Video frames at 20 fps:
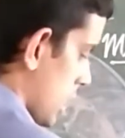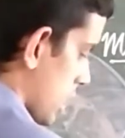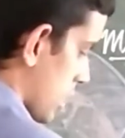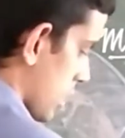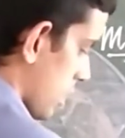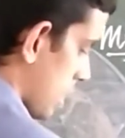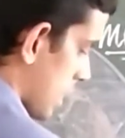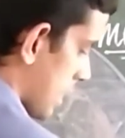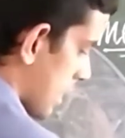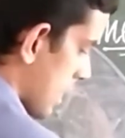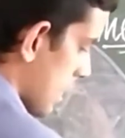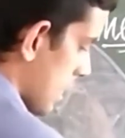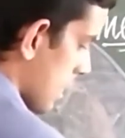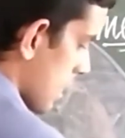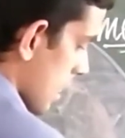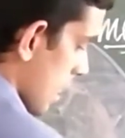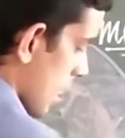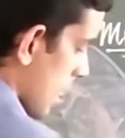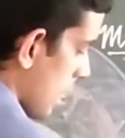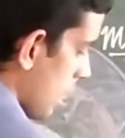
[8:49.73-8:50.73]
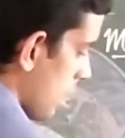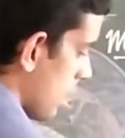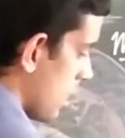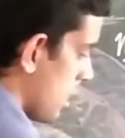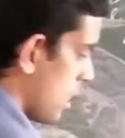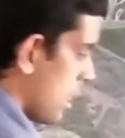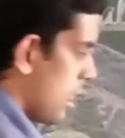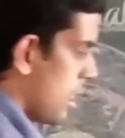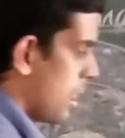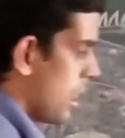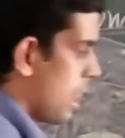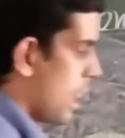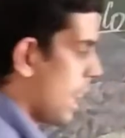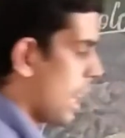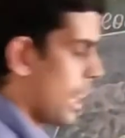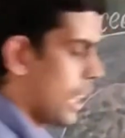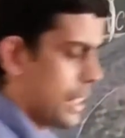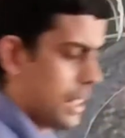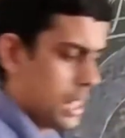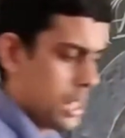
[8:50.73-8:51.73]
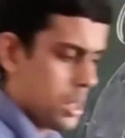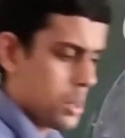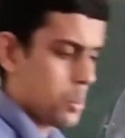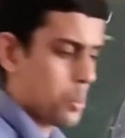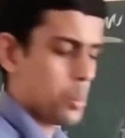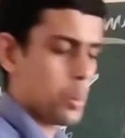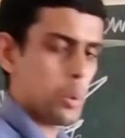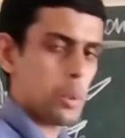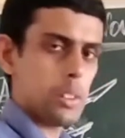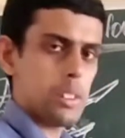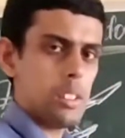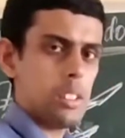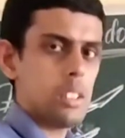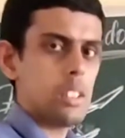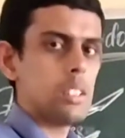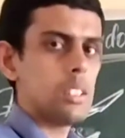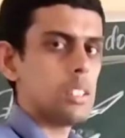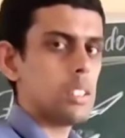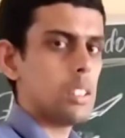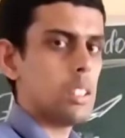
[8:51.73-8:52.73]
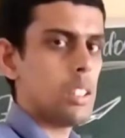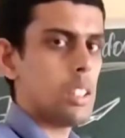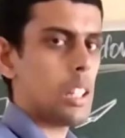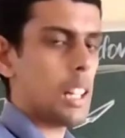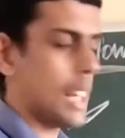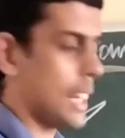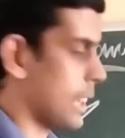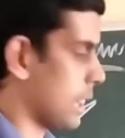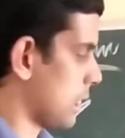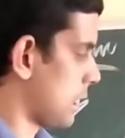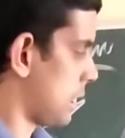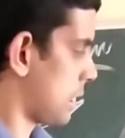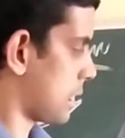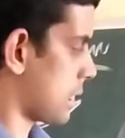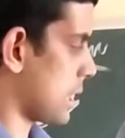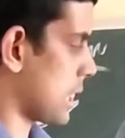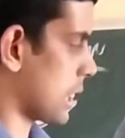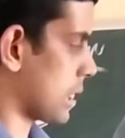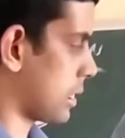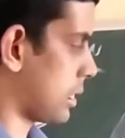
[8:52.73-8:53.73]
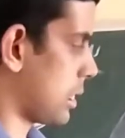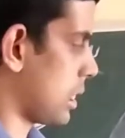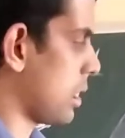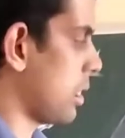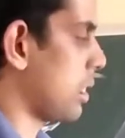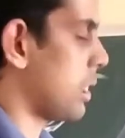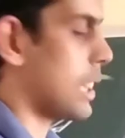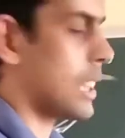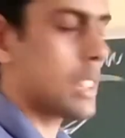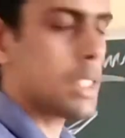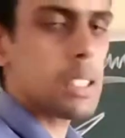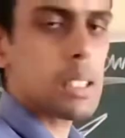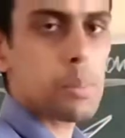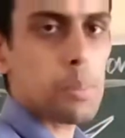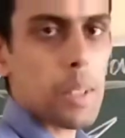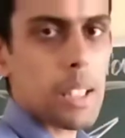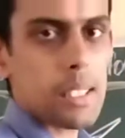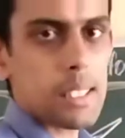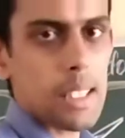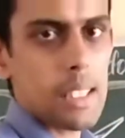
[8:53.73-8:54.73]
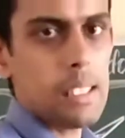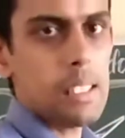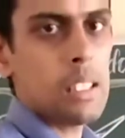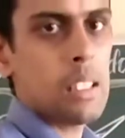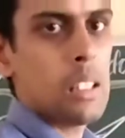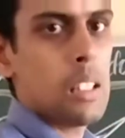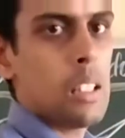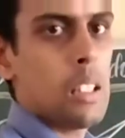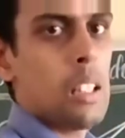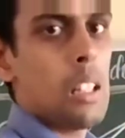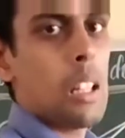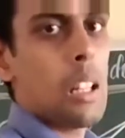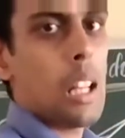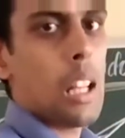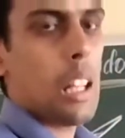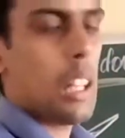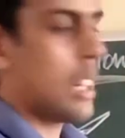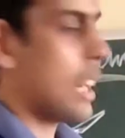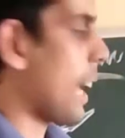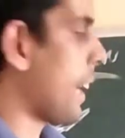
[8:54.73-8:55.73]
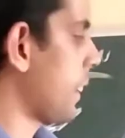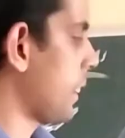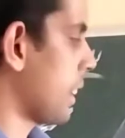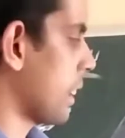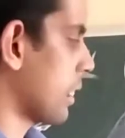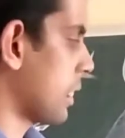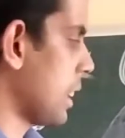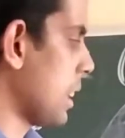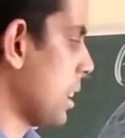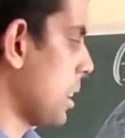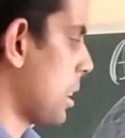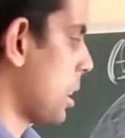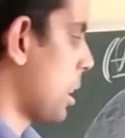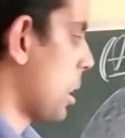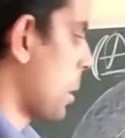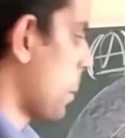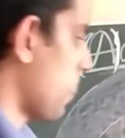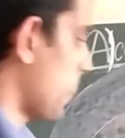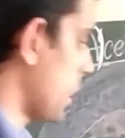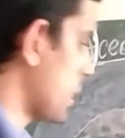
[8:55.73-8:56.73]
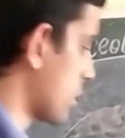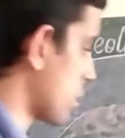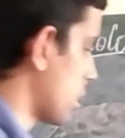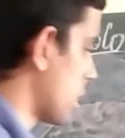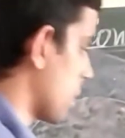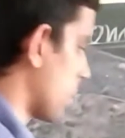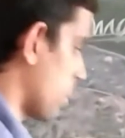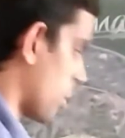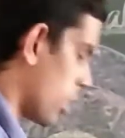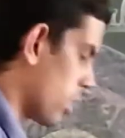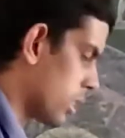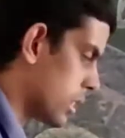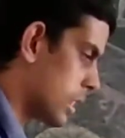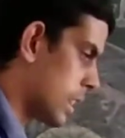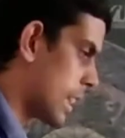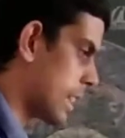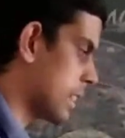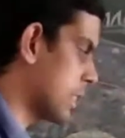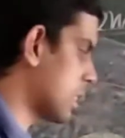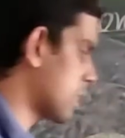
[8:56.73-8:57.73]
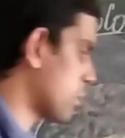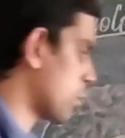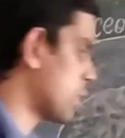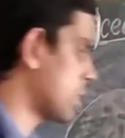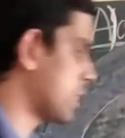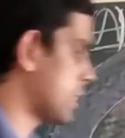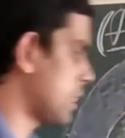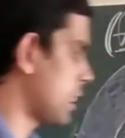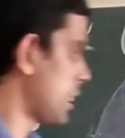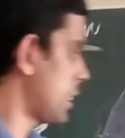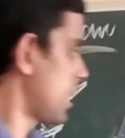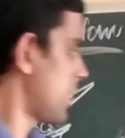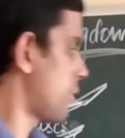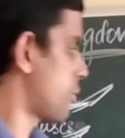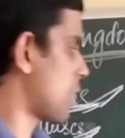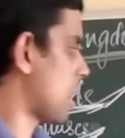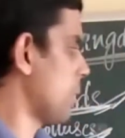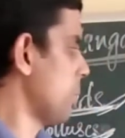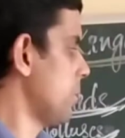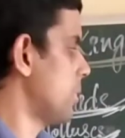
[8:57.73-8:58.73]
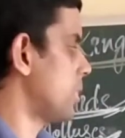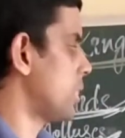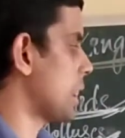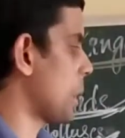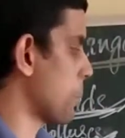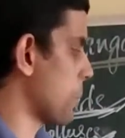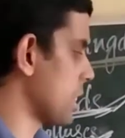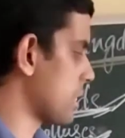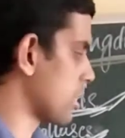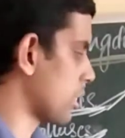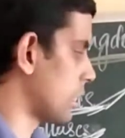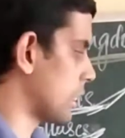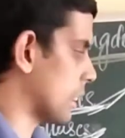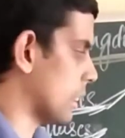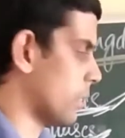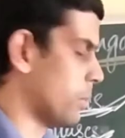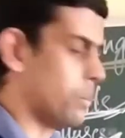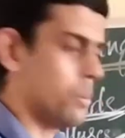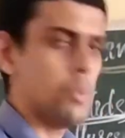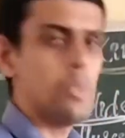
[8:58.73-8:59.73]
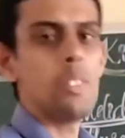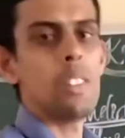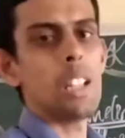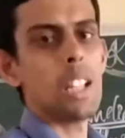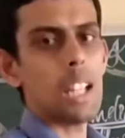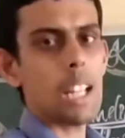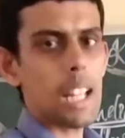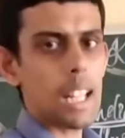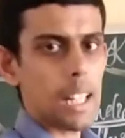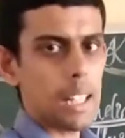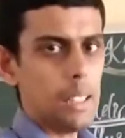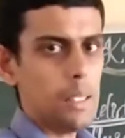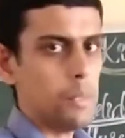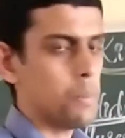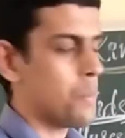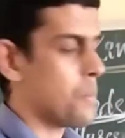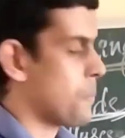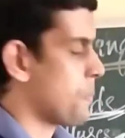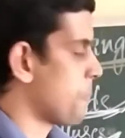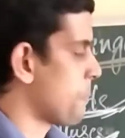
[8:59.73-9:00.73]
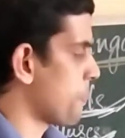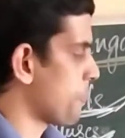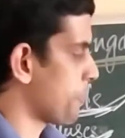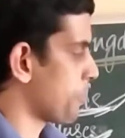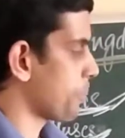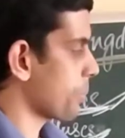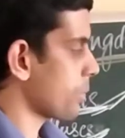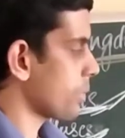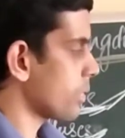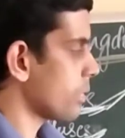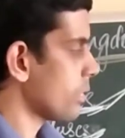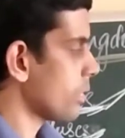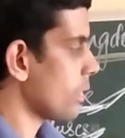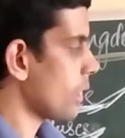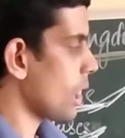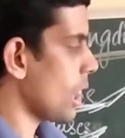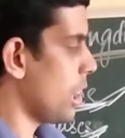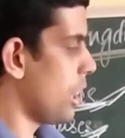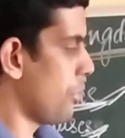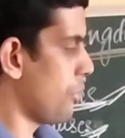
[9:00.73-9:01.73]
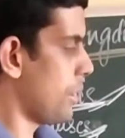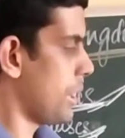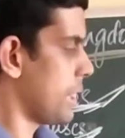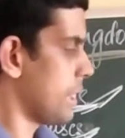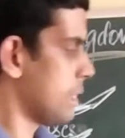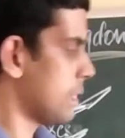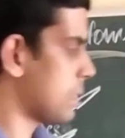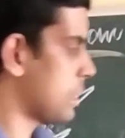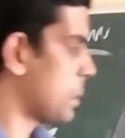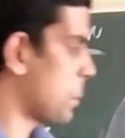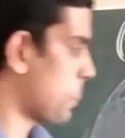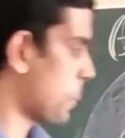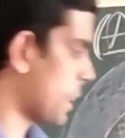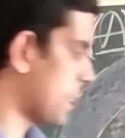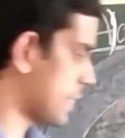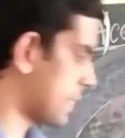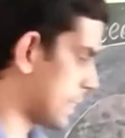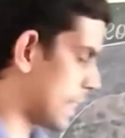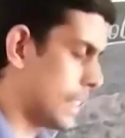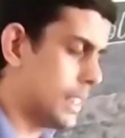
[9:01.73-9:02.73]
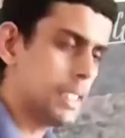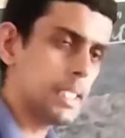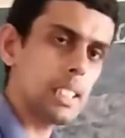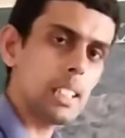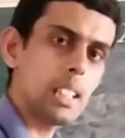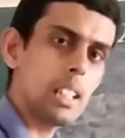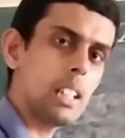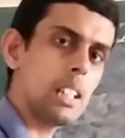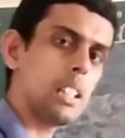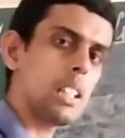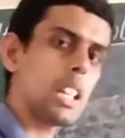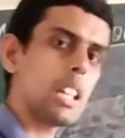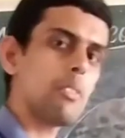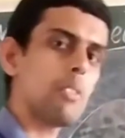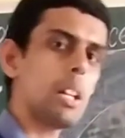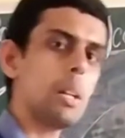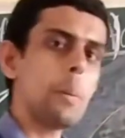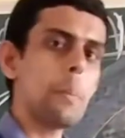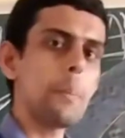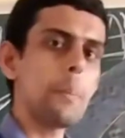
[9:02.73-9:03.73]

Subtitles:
So this is an hardy bone-like structure that is present lying in the mesoderm, or that is originated from the mesoderm, and if it is present even